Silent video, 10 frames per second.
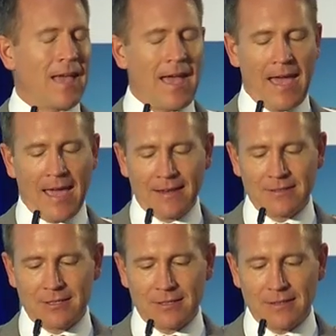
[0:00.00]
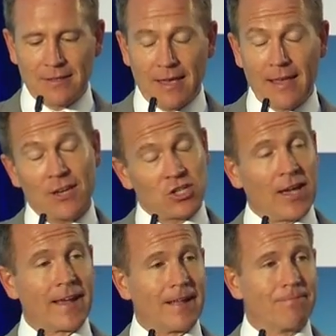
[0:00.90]
and an
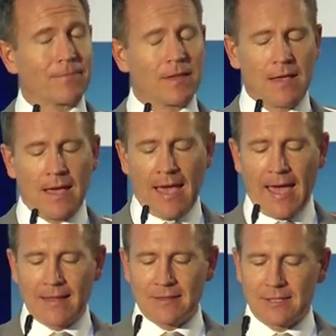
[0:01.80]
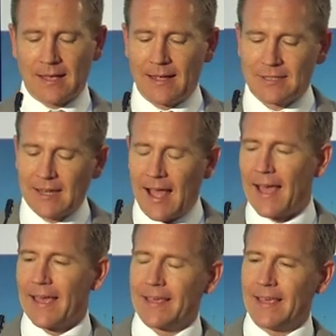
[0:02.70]
educator. And
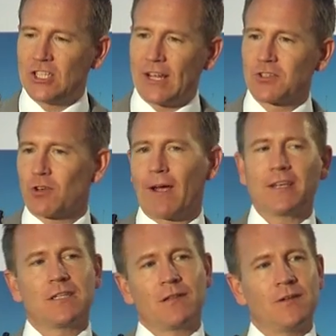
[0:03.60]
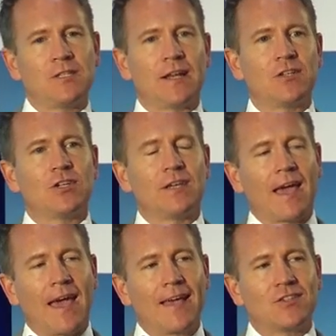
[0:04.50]
today, he channels a great deal of his
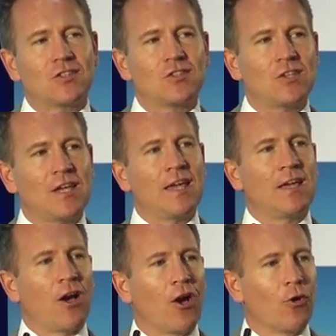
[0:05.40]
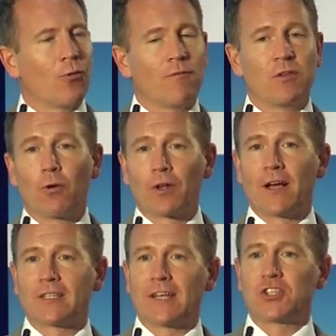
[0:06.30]
energy as CEO of the
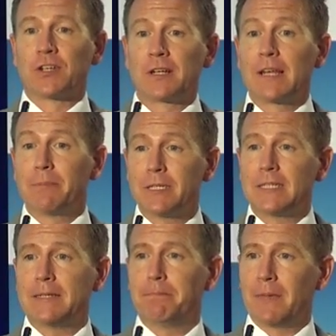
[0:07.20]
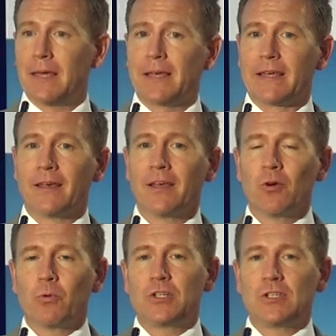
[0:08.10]
organisation Liberty Me,
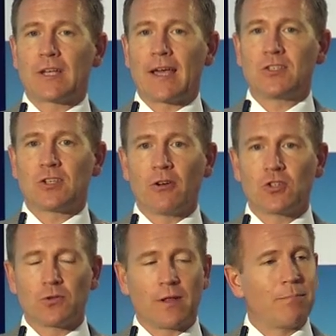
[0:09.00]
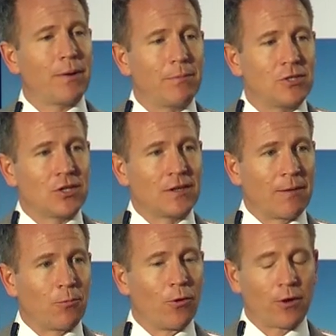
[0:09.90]
which is a social and publishing
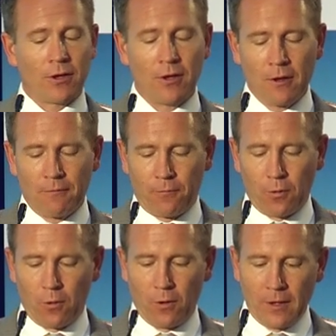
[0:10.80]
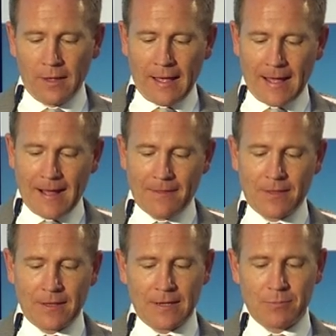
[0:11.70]
network for
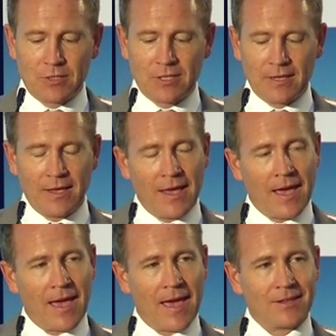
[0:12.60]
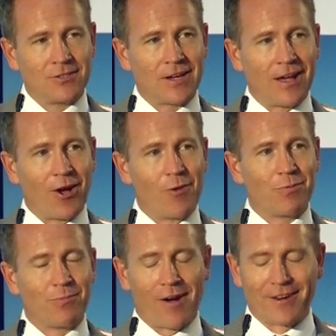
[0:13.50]
the liberty and
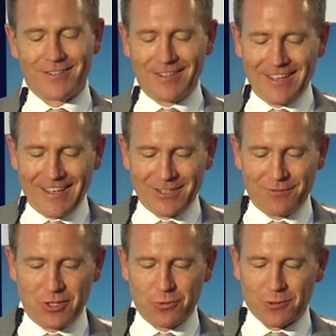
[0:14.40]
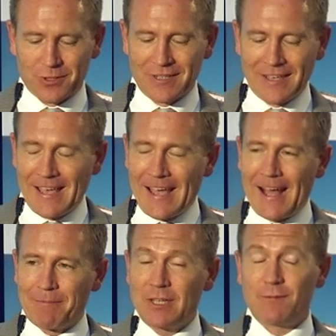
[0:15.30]
open-minded individuals.
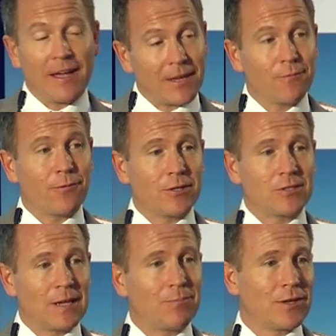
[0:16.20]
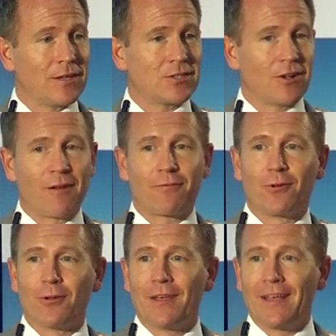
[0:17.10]
He's valued for his deeply
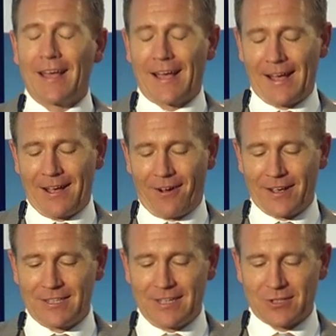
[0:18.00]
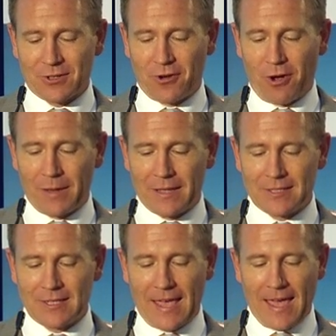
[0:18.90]
insightful ideas and
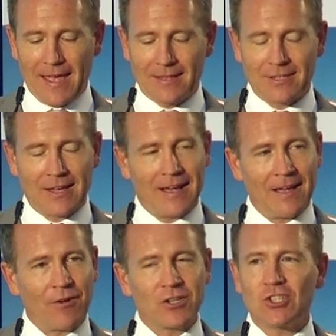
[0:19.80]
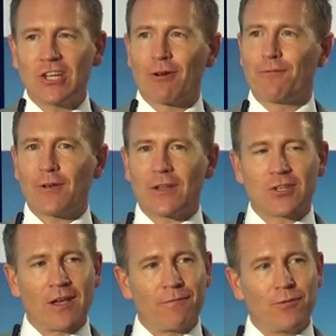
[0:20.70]
comments. And if I just share
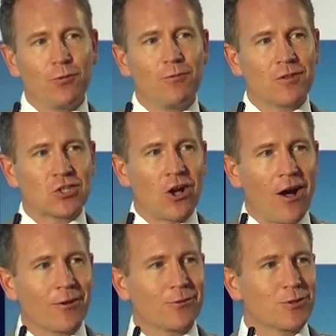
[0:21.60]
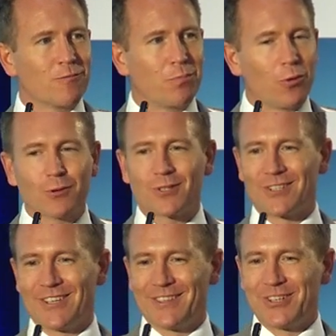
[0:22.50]
a few of the titles of
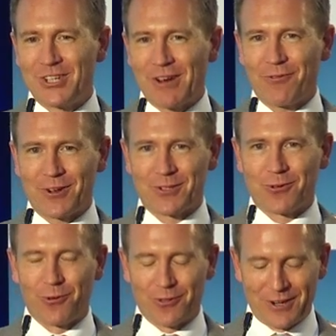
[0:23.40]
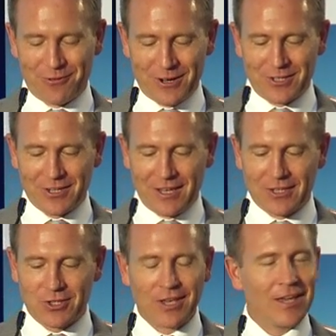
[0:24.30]
books that Jeffrey has authored in recent
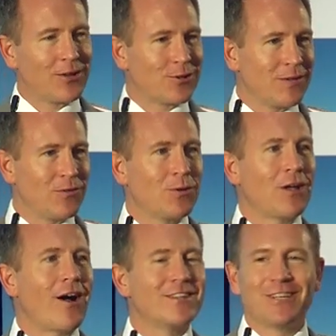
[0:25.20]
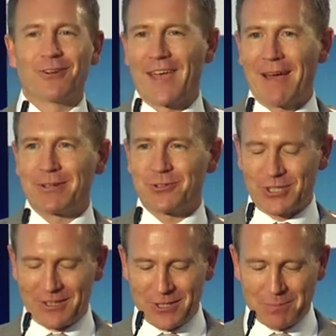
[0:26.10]
years, it'll give you an idea of how
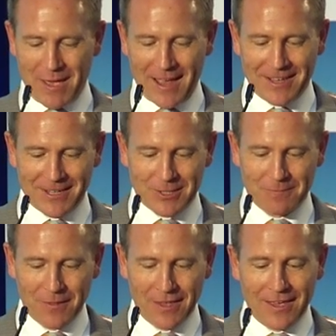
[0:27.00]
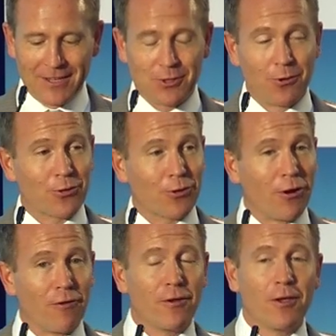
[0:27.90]
interesting this man is. He's the author
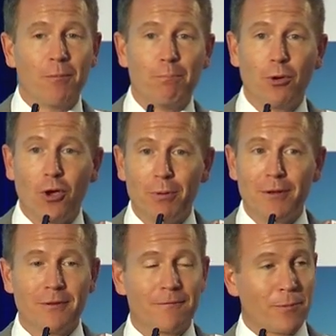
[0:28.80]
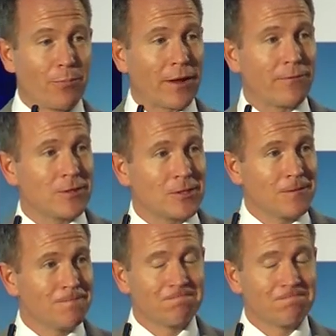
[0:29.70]
of Bourbon for Breakfast.